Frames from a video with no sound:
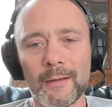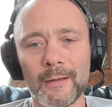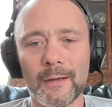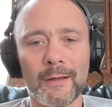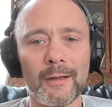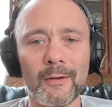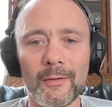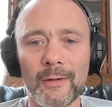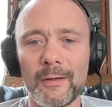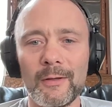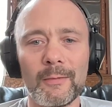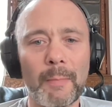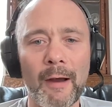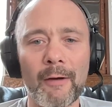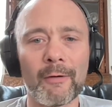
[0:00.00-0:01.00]
and then
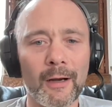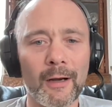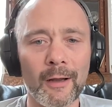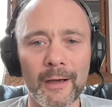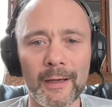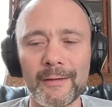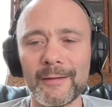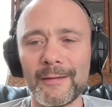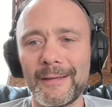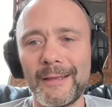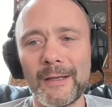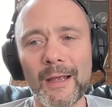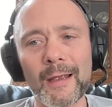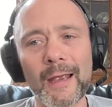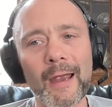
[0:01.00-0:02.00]
you paraglide, and
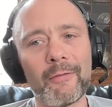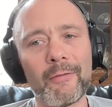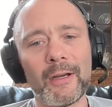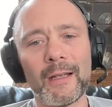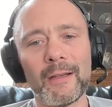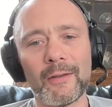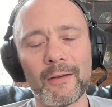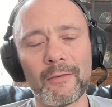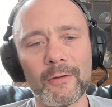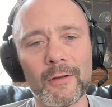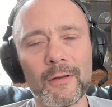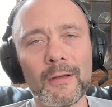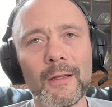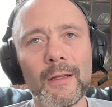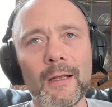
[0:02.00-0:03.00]
every day is
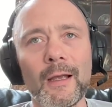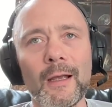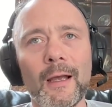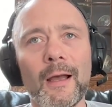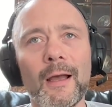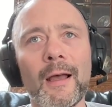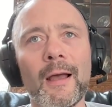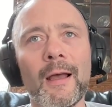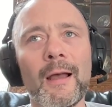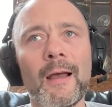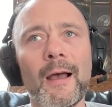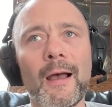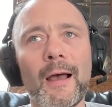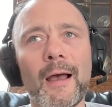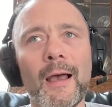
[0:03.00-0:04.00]
different. Uh,
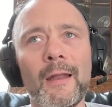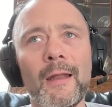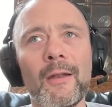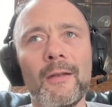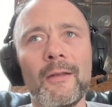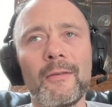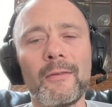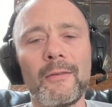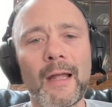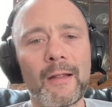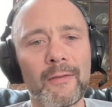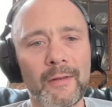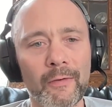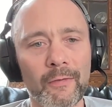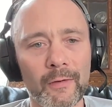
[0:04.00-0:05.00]
and
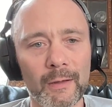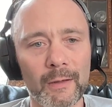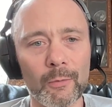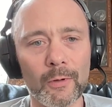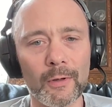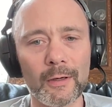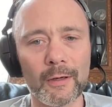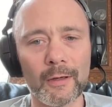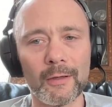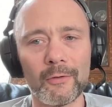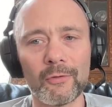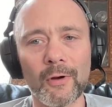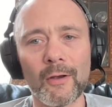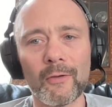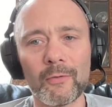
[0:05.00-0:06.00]
that's definitely what kind of
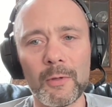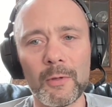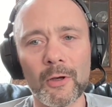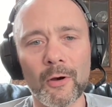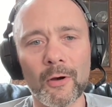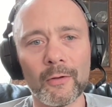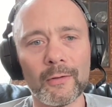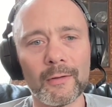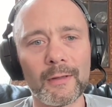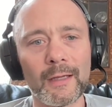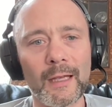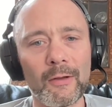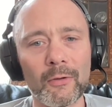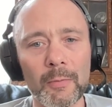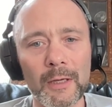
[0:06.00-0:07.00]
drives me on,
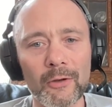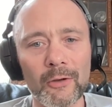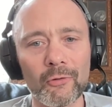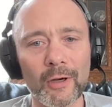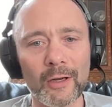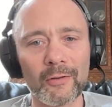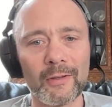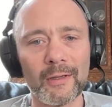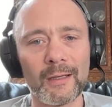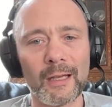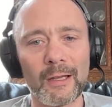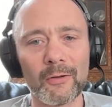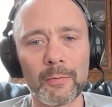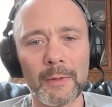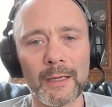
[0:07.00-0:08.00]
keeps me interested,
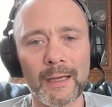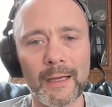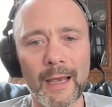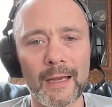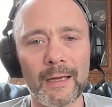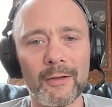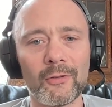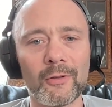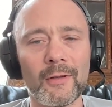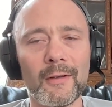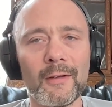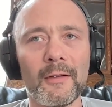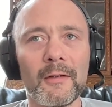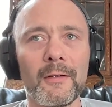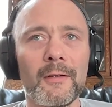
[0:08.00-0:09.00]
keeps me engaged.
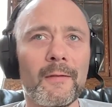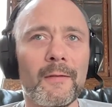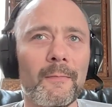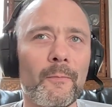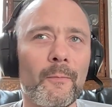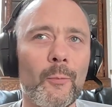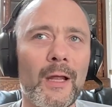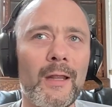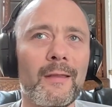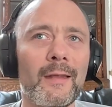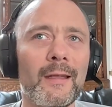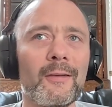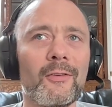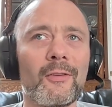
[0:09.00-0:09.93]
When things